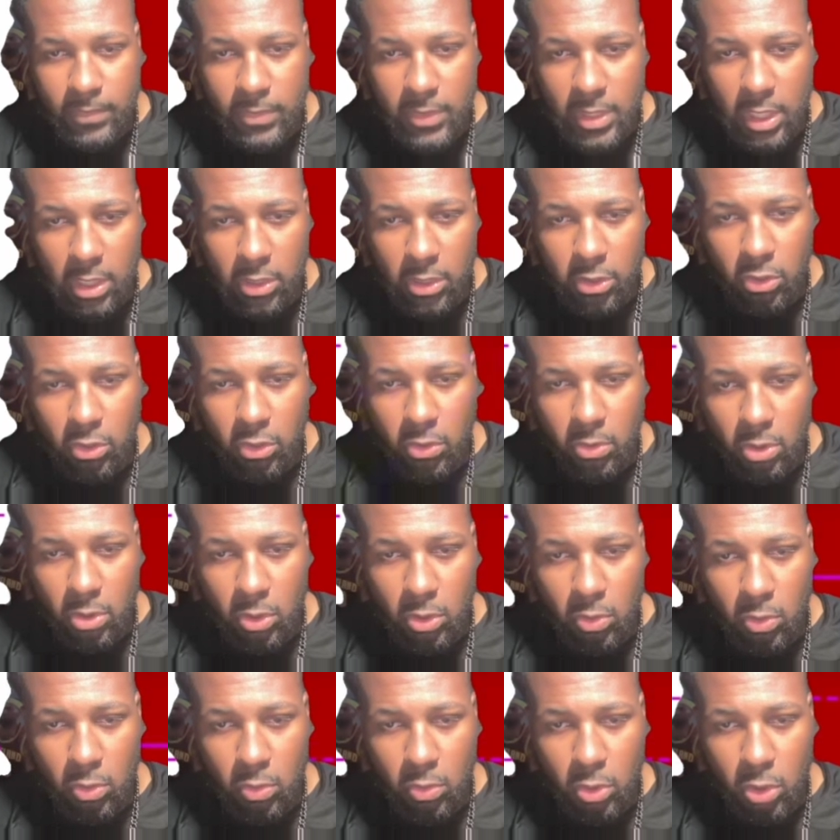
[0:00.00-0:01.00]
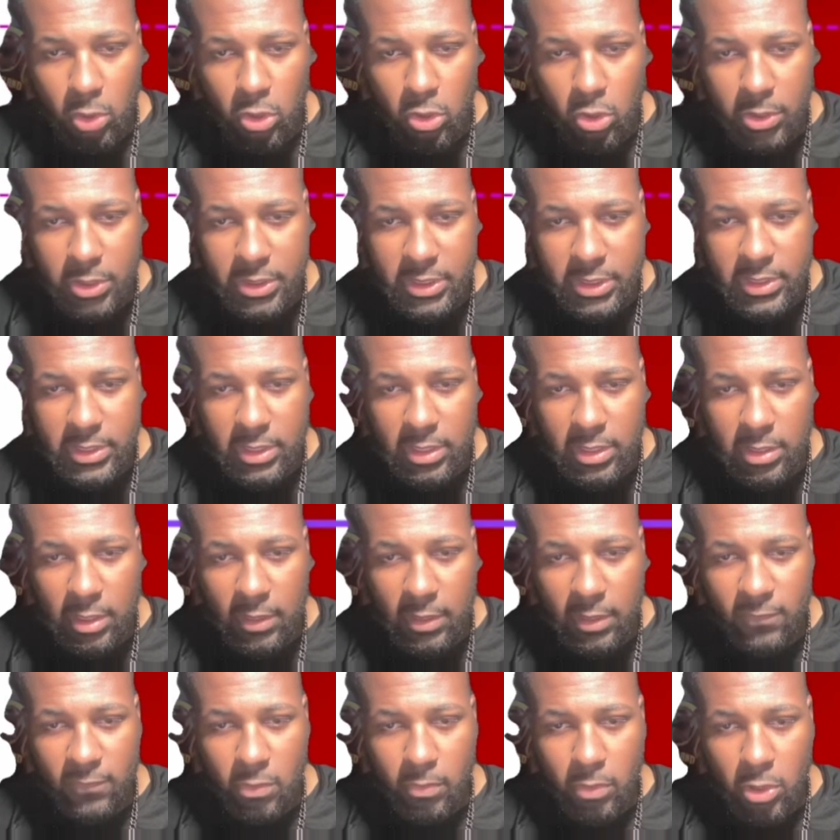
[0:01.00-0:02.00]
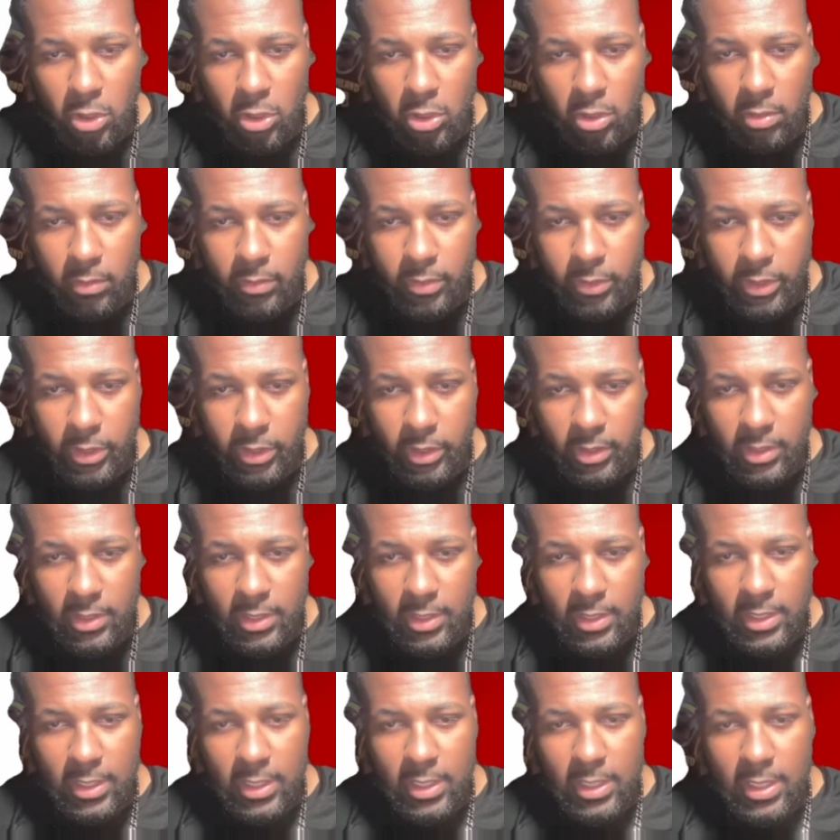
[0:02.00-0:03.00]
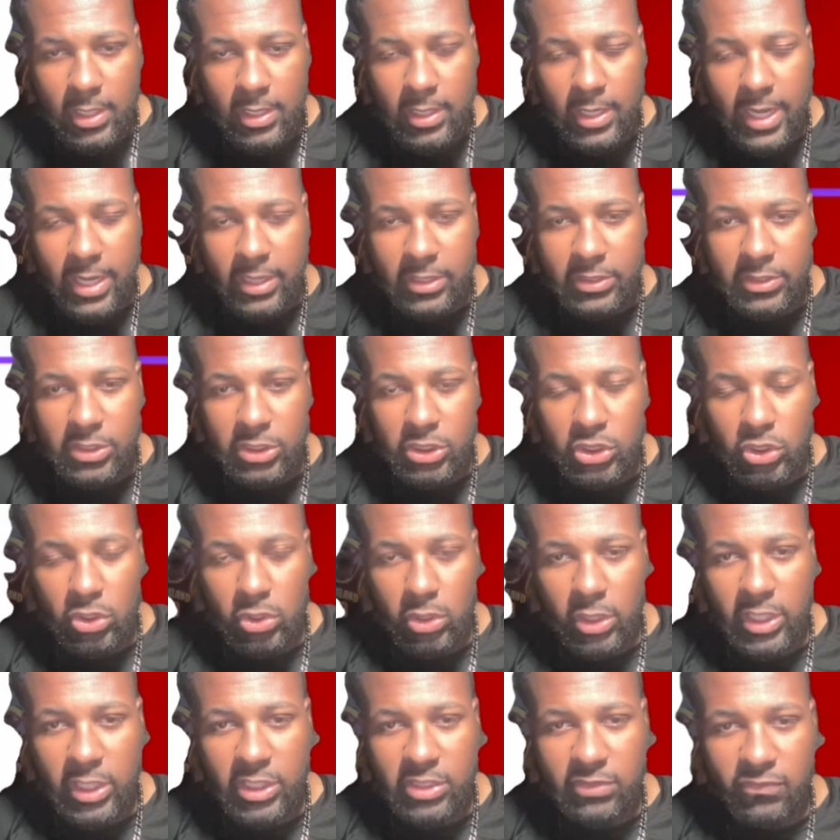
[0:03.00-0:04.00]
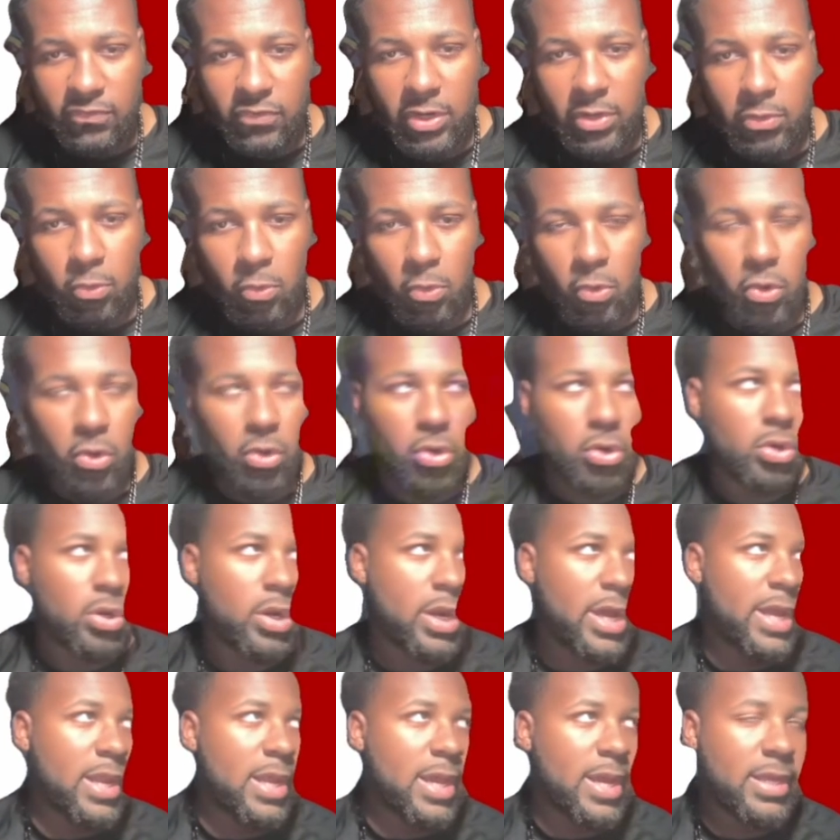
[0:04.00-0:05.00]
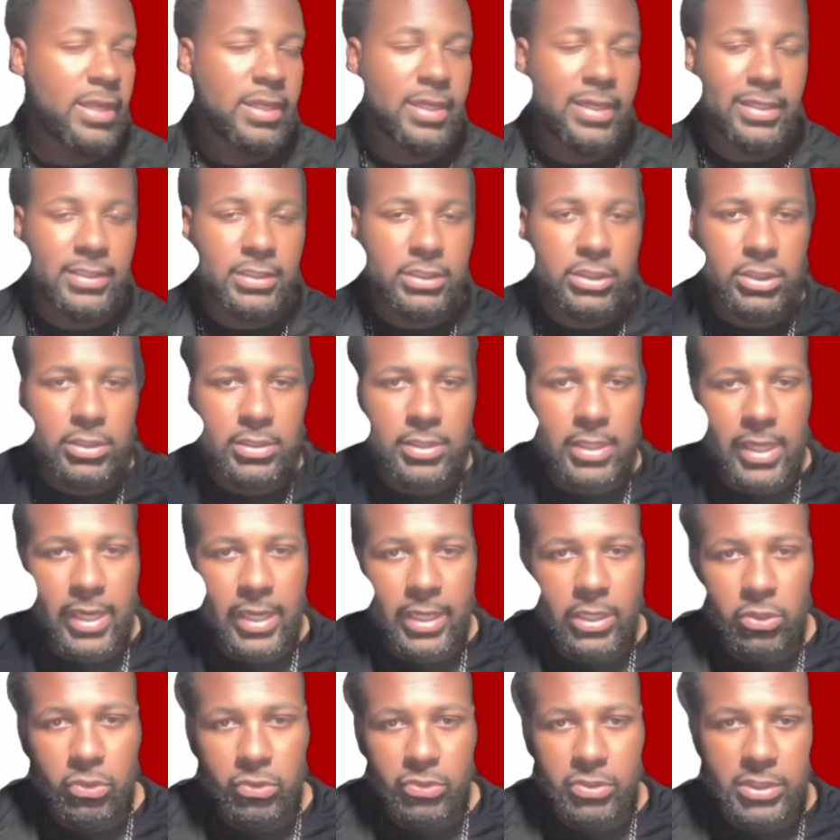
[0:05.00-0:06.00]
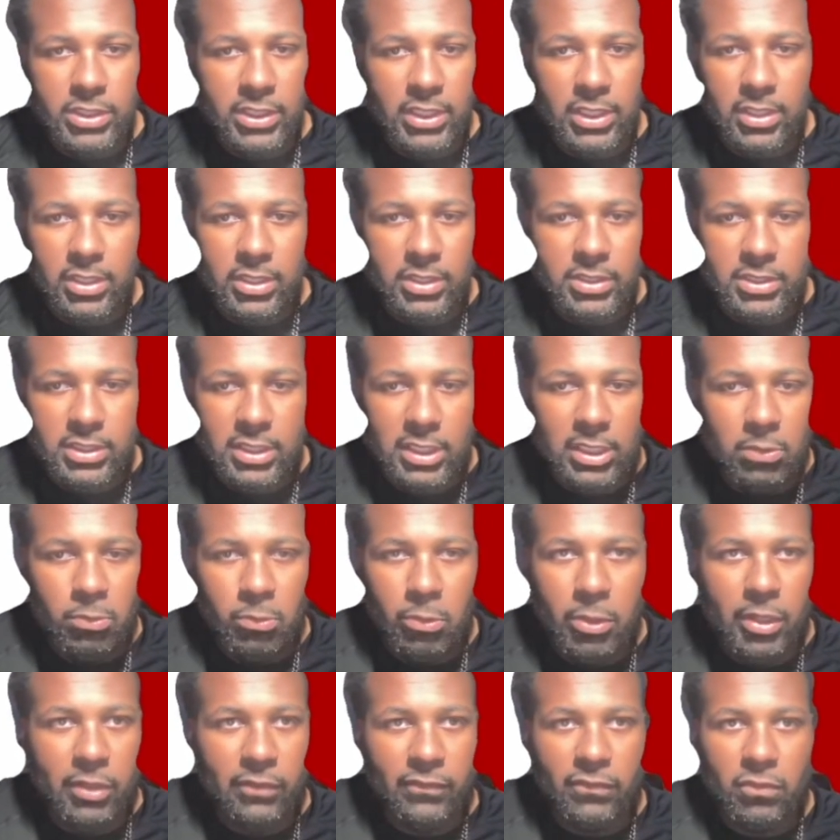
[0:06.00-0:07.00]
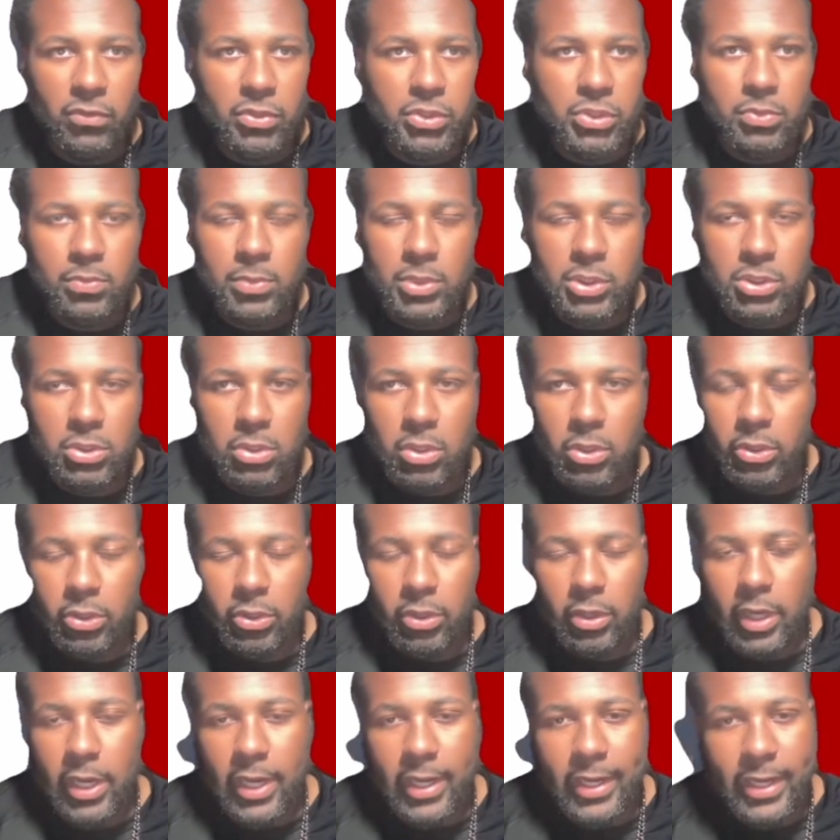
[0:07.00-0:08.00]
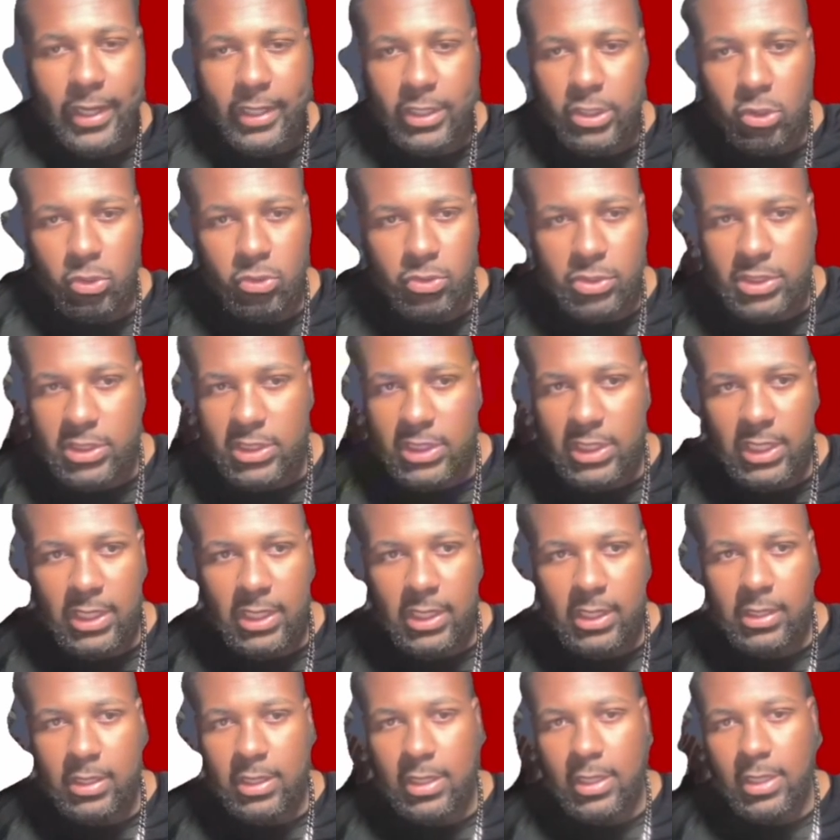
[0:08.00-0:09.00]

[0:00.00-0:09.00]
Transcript: I know they're on the road. This is Sunday football, but now since you lost Fred Warner, I don't see this team winning for too much longer. I don't see it.